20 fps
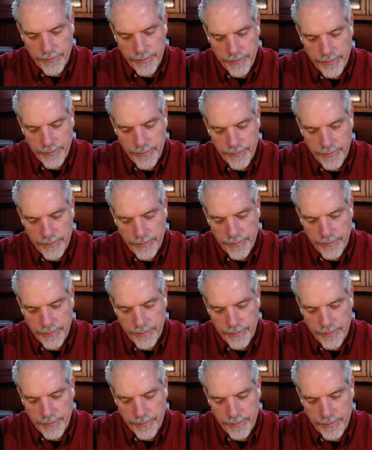
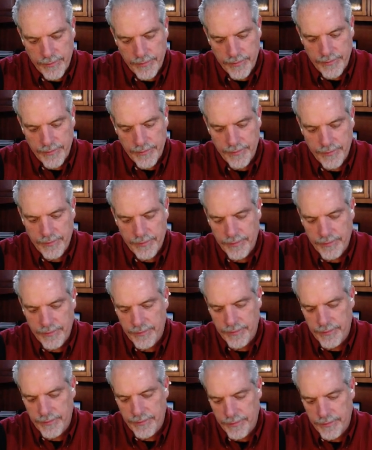
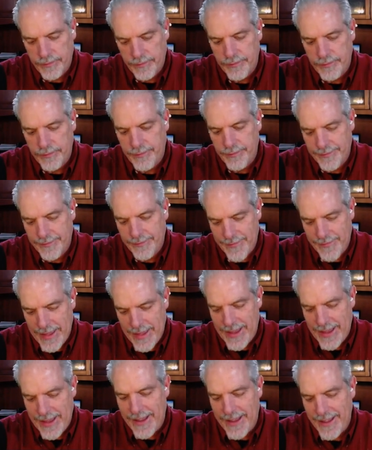
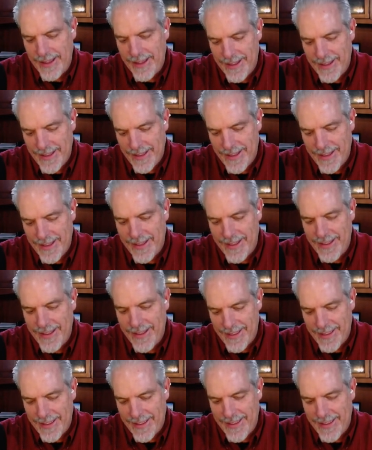
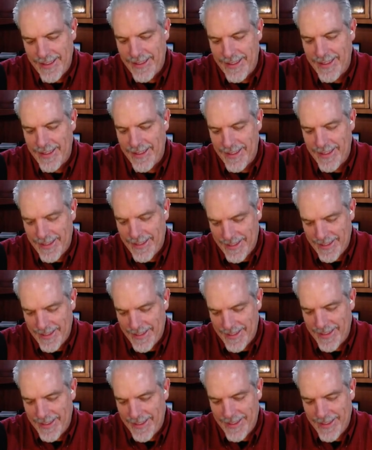
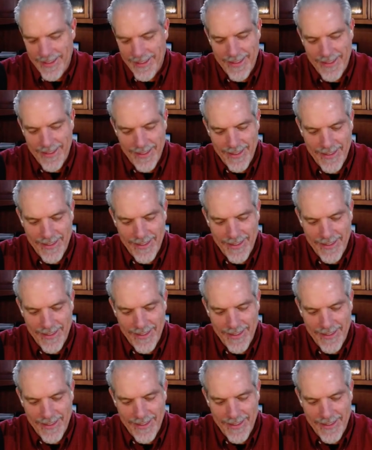(silent)